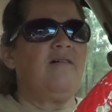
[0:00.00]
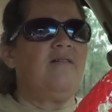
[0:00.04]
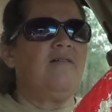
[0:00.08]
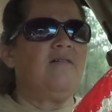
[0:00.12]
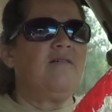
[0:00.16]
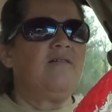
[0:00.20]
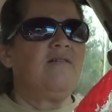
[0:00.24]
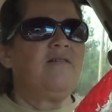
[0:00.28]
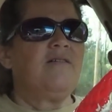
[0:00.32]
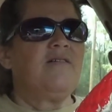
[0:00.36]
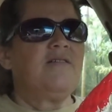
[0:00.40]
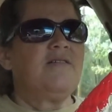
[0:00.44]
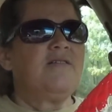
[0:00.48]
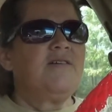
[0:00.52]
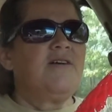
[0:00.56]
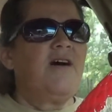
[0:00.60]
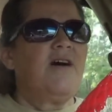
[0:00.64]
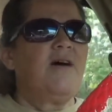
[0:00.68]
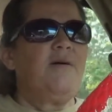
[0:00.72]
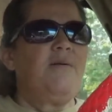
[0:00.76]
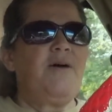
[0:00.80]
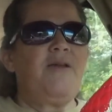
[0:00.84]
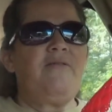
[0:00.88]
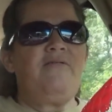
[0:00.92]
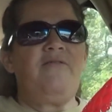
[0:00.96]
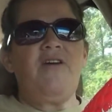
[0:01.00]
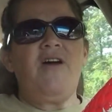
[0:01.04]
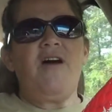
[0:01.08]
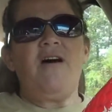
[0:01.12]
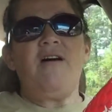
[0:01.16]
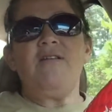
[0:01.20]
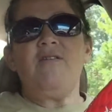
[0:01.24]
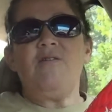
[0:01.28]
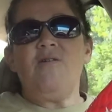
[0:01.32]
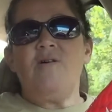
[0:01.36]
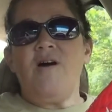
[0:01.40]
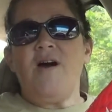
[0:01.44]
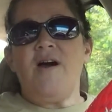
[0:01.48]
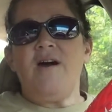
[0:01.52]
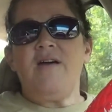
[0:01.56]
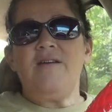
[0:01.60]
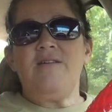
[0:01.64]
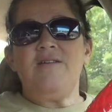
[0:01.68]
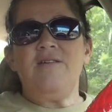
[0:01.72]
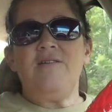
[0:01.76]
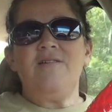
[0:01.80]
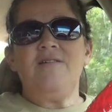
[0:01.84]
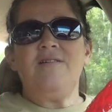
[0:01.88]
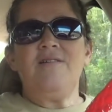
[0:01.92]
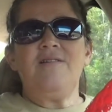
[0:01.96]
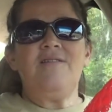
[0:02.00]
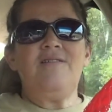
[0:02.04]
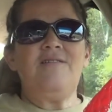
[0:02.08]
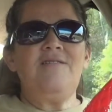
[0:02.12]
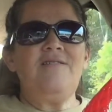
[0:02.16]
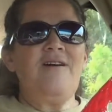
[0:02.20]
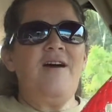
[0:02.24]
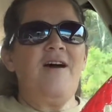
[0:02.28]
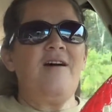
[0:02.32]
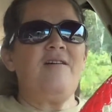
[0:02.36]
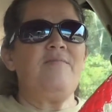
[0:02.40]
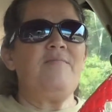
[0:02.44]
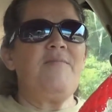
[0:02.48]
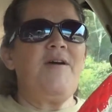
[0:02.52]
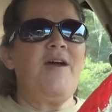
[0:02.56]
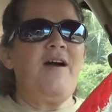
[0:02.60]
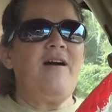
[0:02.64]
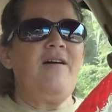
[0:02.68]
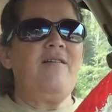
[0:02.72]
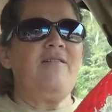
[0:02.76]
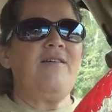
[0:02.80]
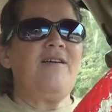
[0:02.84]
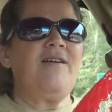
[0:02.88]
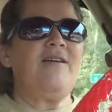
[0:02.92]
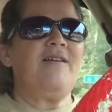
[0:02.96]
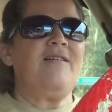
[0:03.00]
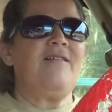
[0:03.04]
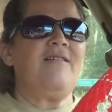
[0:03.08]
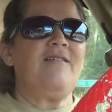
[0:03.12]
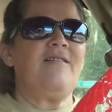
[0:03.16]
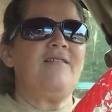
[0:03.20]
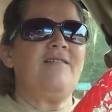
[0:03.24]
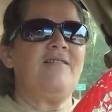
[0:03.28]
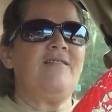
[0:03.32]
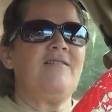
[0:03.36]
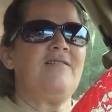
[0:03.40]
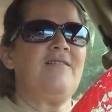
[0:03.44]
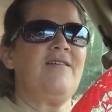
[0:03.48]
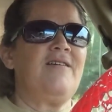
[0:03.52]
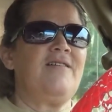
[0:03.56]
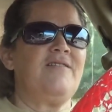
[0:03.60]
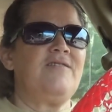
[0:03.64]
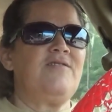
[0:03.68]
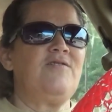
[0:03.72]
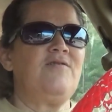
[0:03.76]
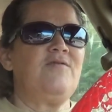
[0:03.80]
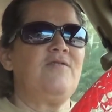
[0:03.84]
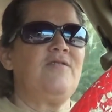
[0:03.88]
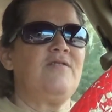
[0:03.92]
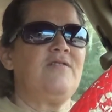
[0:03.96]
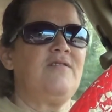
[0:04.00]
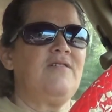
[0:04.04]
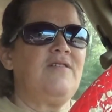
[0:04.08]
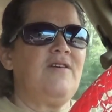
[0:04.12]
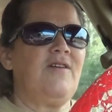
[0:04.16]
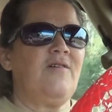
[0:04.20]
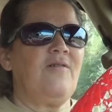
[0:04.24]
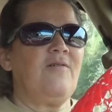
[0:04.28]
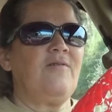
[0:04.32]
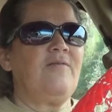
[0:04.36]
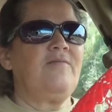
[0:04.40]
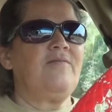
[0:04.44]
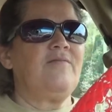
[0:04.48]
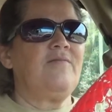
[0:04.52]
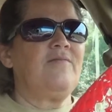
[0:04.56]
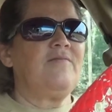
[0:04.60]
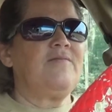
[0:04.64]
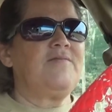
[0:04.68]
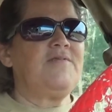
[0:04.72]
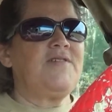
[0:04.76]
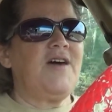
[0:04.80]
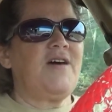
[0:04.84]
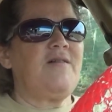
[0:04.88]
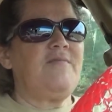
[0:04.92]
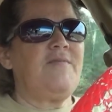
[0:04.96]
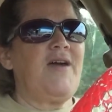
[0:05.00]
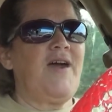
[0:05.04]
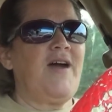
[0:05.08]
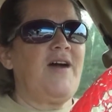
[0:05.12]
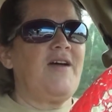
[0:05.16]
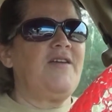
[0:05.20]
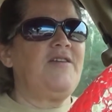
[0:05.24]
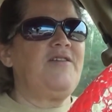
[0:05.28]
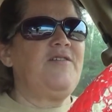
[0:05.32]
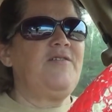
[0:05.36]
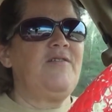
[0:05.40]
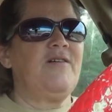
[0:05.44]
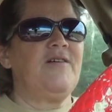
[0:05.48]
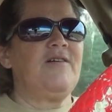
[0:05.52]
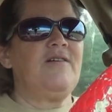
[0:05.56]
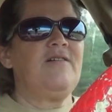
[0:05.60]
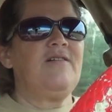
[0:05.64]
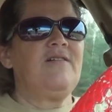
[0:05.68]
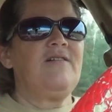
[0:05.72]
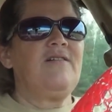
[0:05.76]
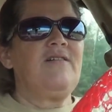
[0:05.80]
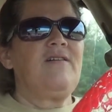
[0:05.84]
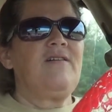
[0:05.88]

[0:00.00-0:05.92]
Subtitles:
I mean, if y'all know how to do it, you help me out here and do it, you know, tell me how to do it.